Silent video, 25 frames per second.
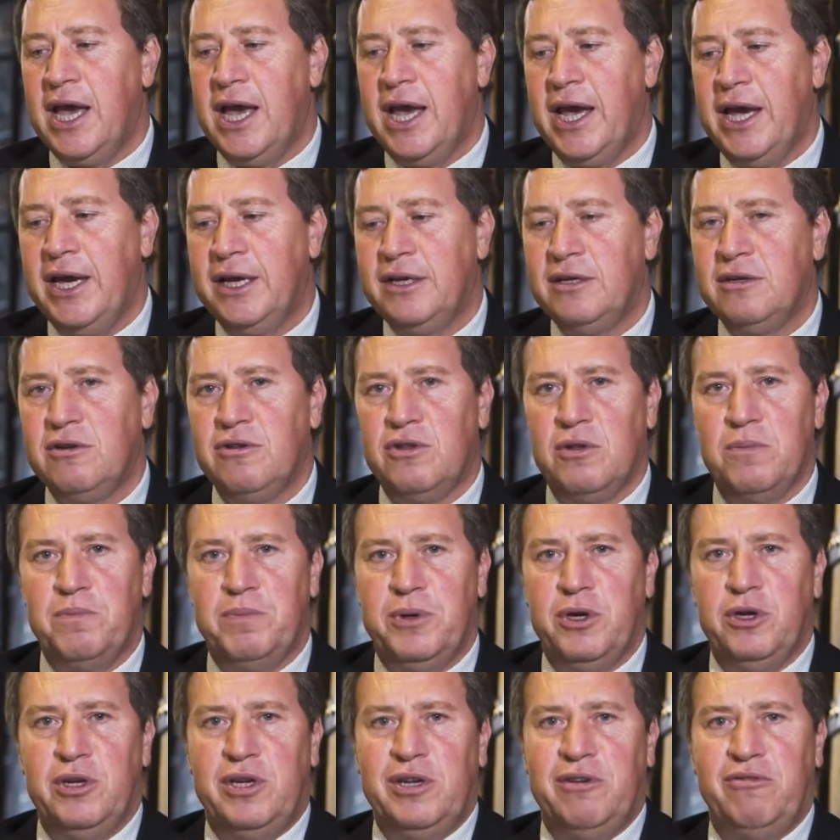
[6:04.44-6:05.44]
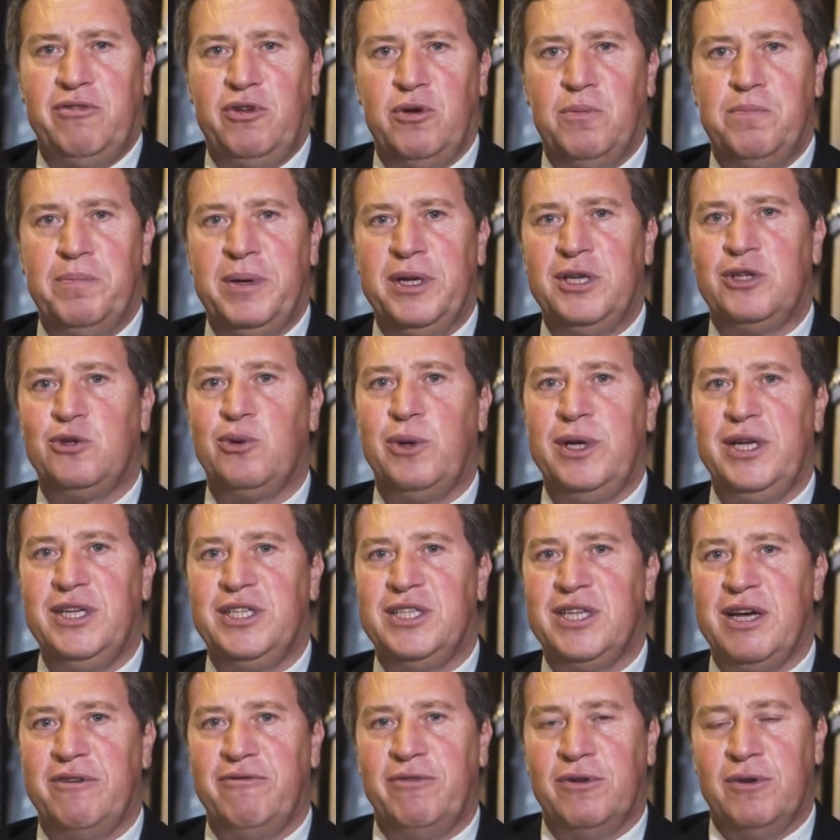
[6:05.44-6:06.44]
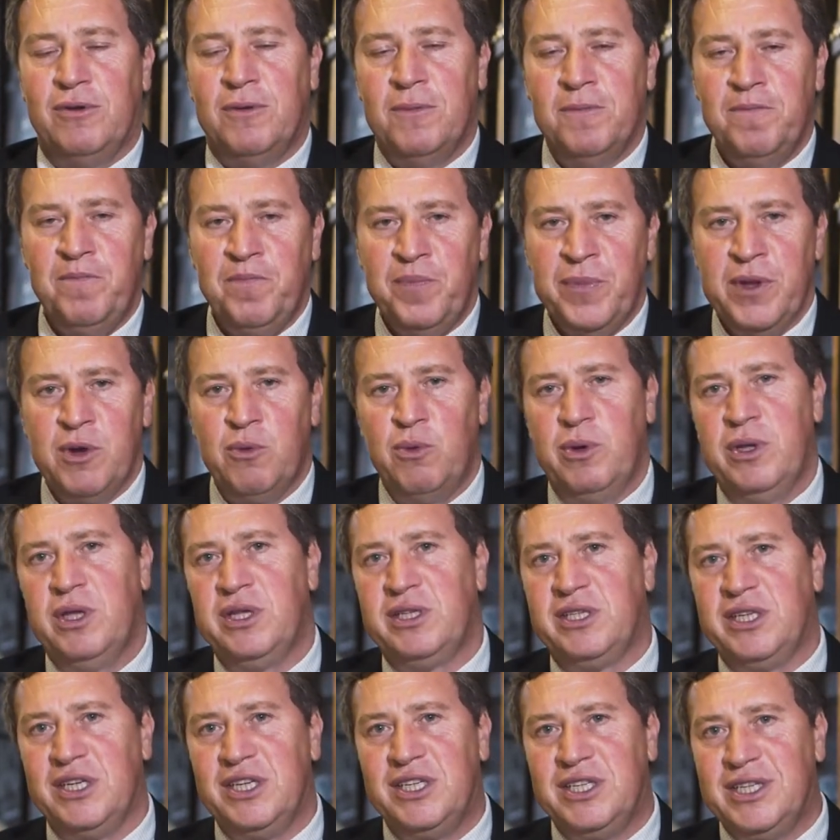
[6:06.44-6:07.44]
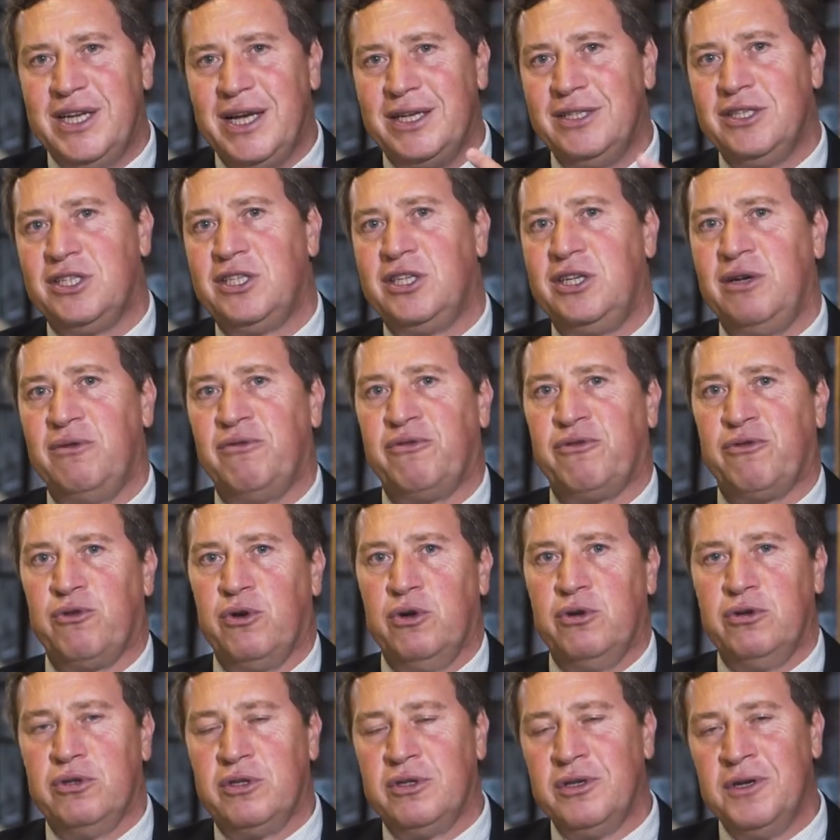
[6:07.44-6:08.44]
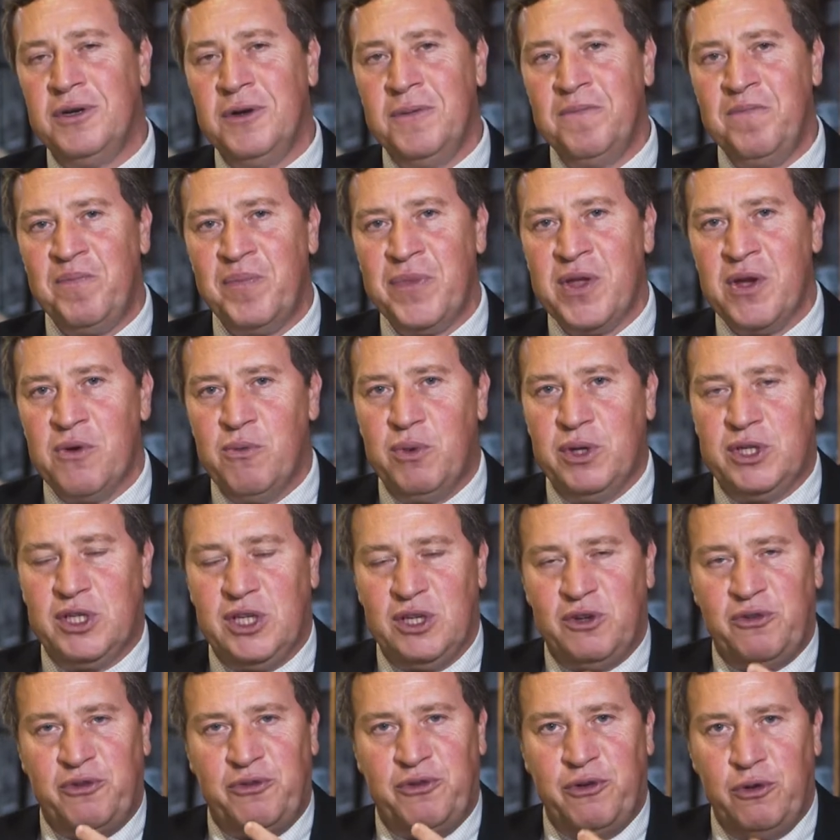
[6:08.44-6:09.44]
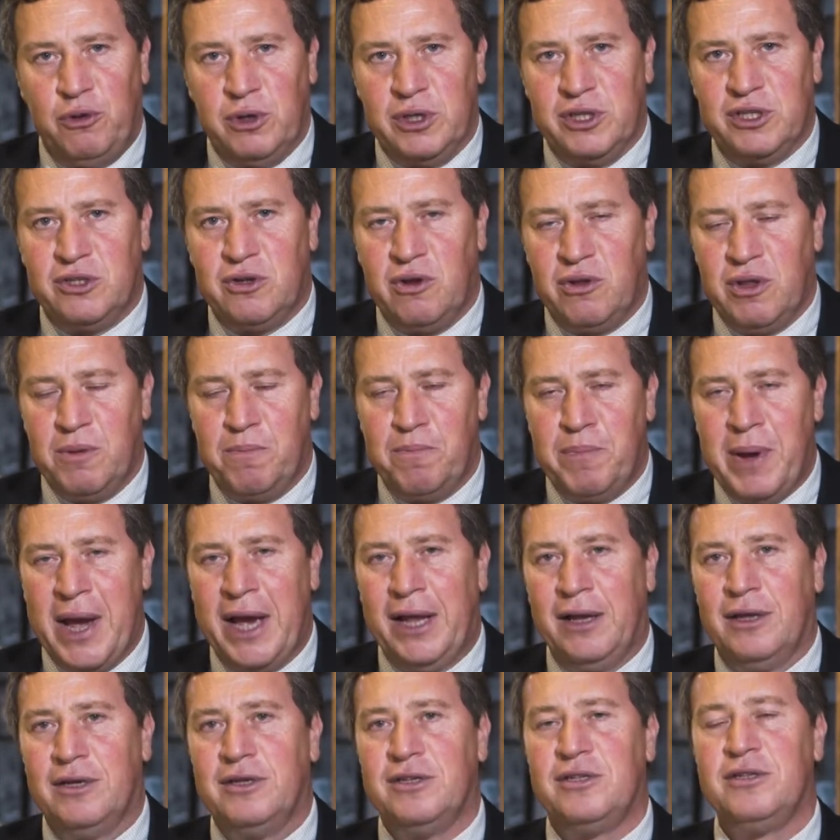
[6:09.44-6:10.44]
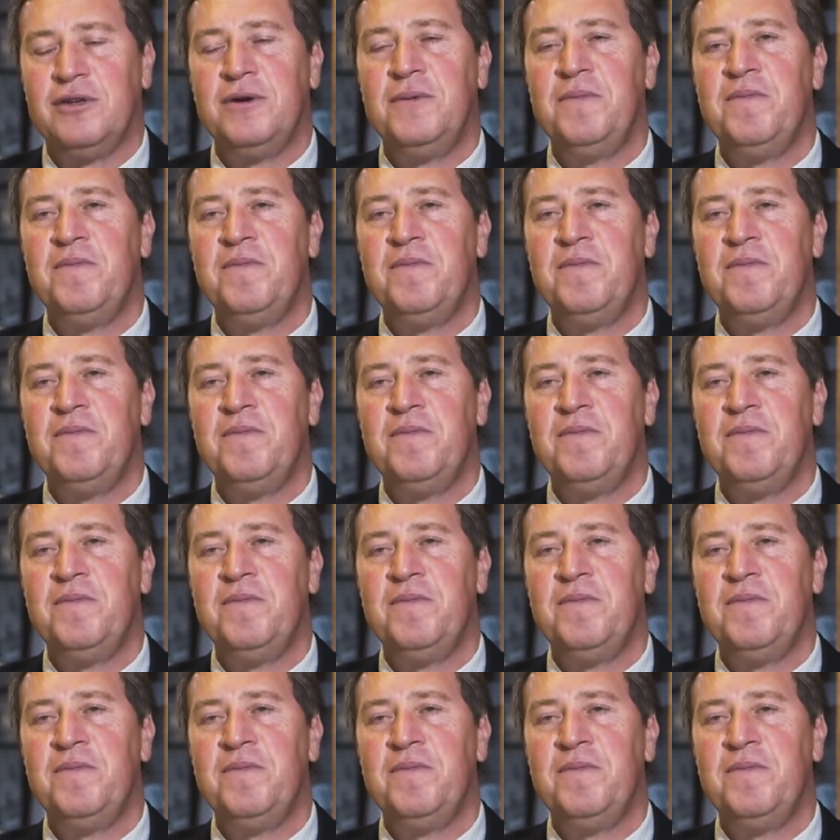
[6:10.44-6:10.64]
And the beauty of the Bin 27, with its intensity of fruit, which is fullness on the palate,